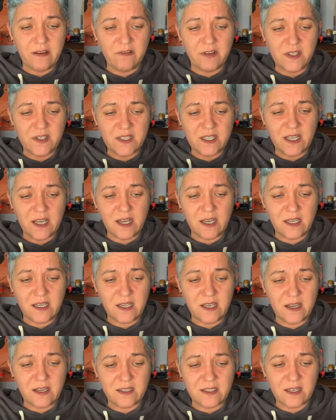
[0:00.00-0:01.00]
inside.
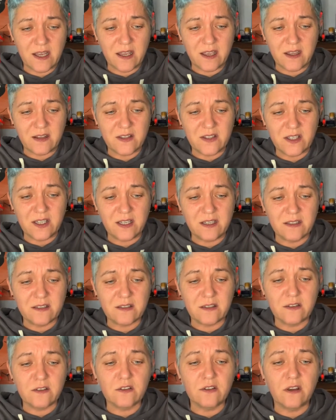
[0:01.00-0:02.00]
Yes, I can see it's
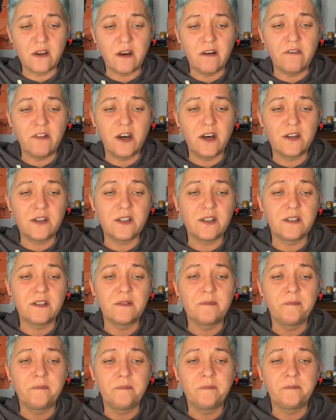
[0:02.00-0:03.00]
it's covered
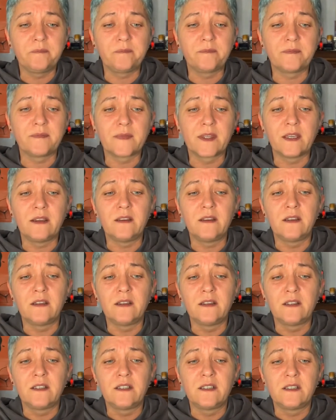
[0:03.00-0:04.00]
in
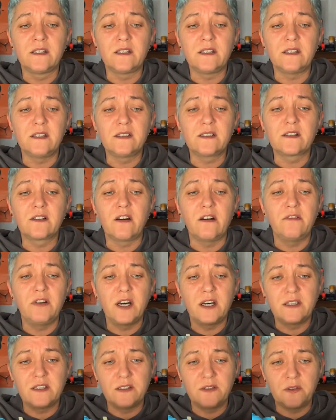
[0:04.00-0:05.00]
it's
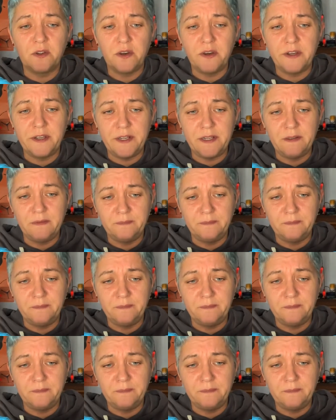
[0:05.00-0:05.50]
covered in oil.